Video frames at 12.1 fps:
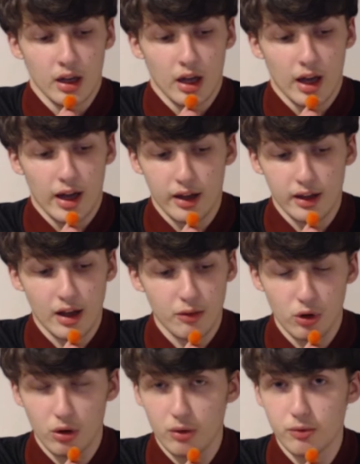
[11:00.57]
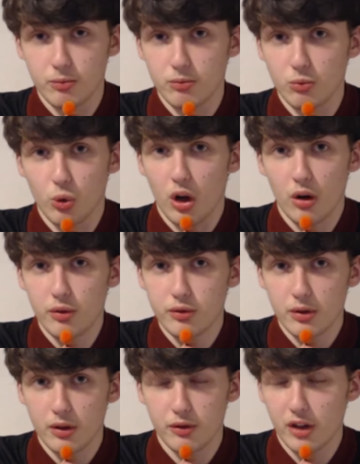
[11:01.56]
That were one off,
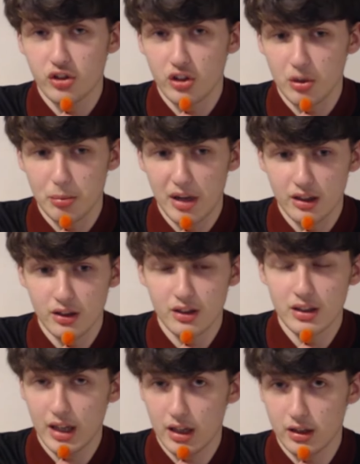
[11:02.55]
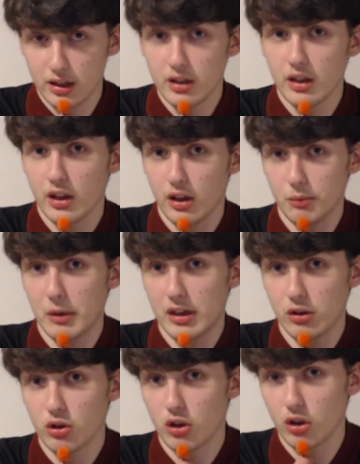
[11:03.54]
a flash in the pan. Clearly, when you
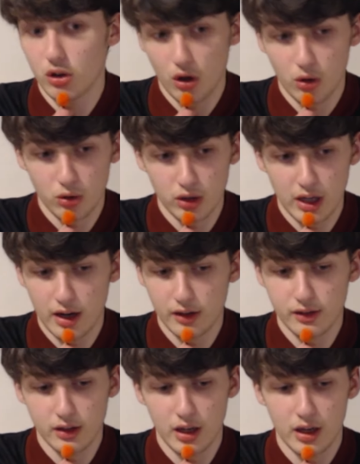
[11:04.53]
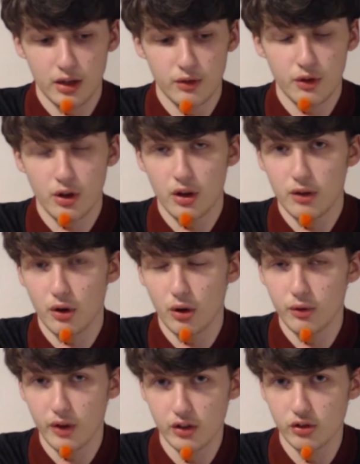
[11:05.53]
look at all the isolated 34
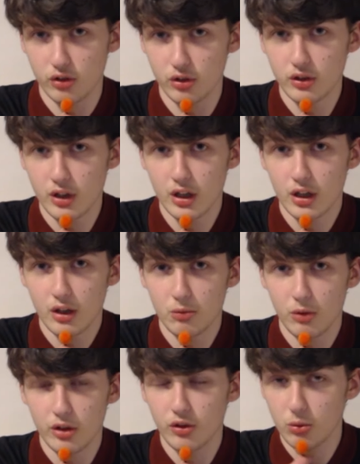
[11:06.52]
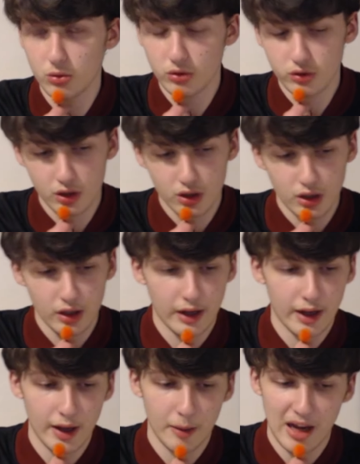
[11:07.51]
fixtures results, it
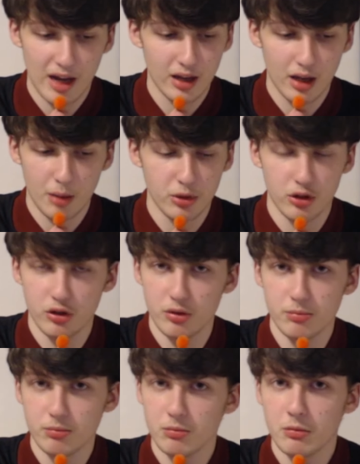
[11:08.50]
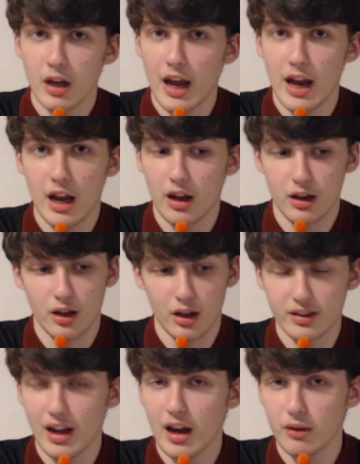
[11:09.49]
hasn't happened
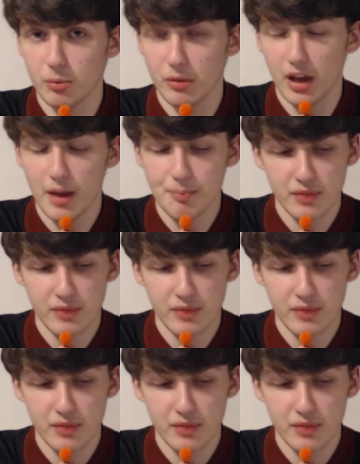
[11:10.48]
aside from that.